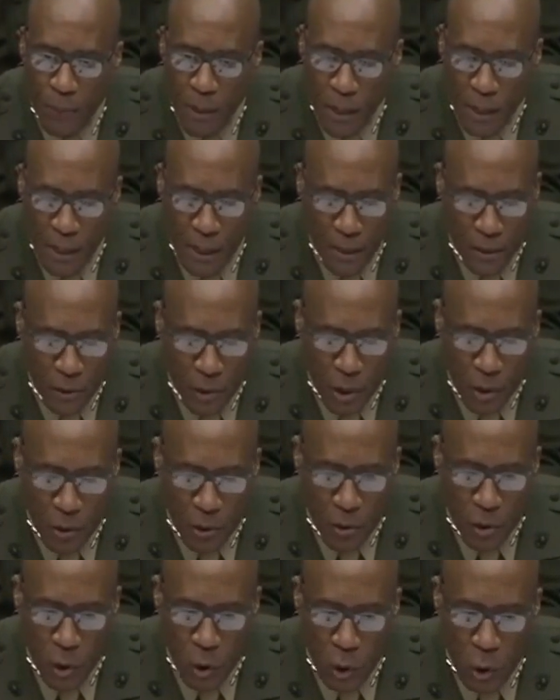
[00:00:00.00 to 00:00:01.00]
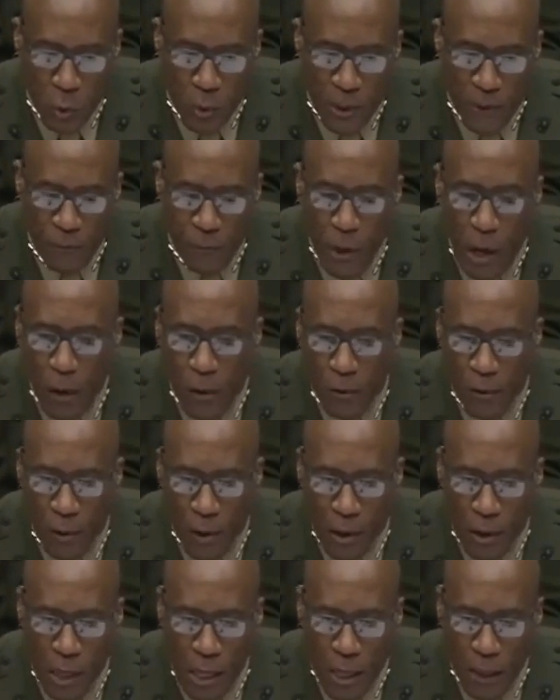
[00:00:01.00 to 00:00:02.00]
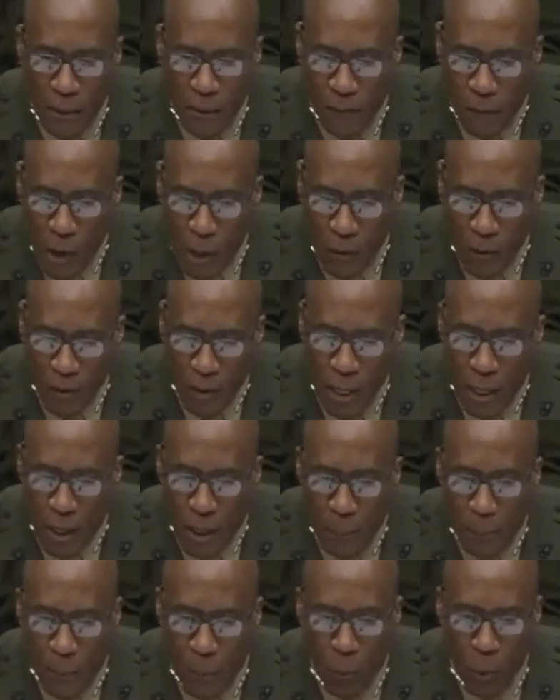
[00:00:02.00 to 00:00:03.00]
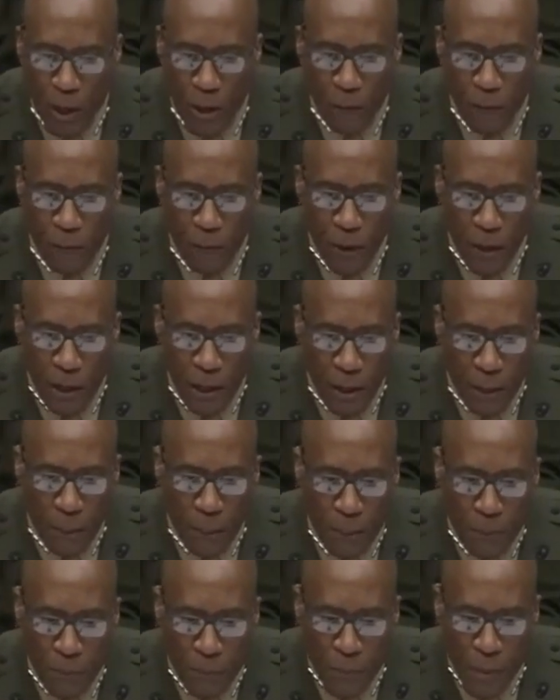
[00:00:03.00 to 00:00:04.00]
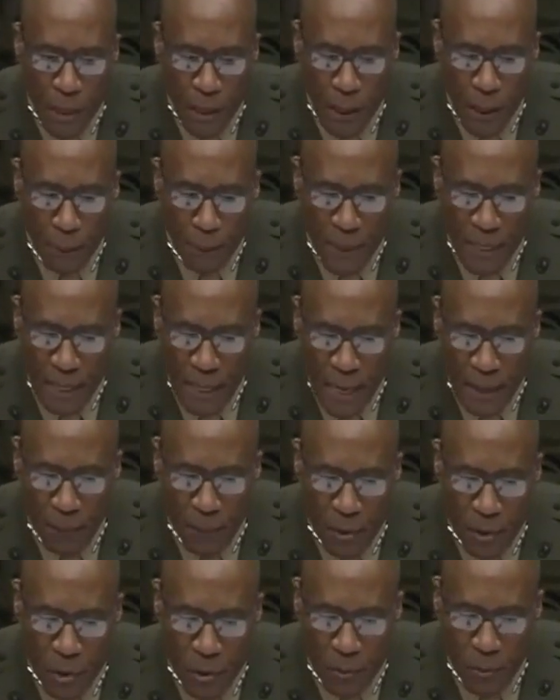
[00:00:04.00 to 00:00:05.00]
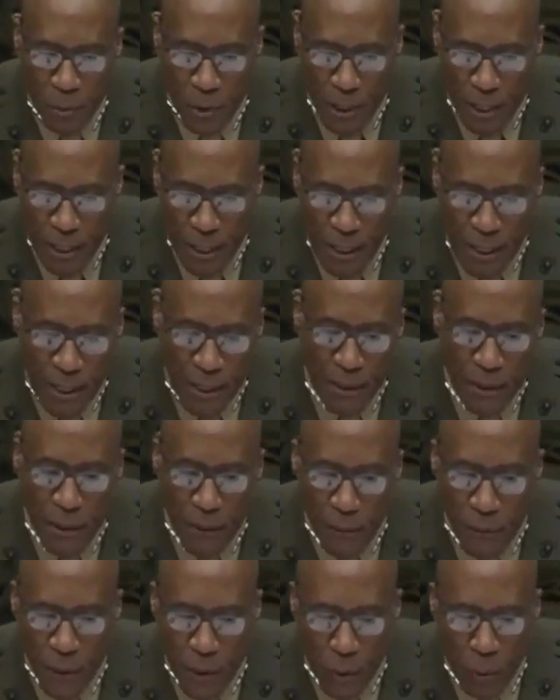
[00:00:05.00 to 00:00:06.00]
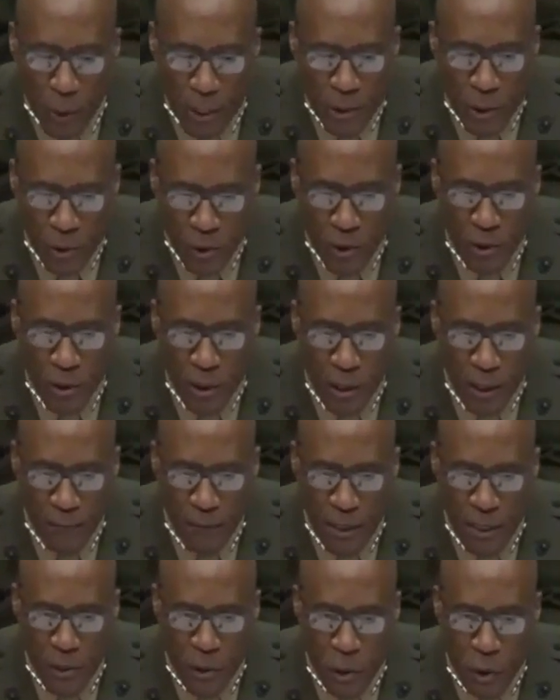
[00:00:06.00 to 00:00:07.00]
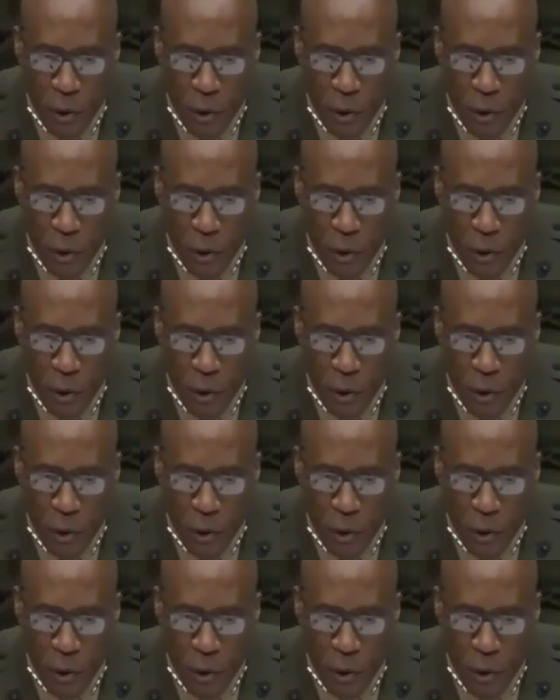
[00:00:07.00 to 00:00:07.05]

and turn to and follow that up with being able to bring in the rest of their governance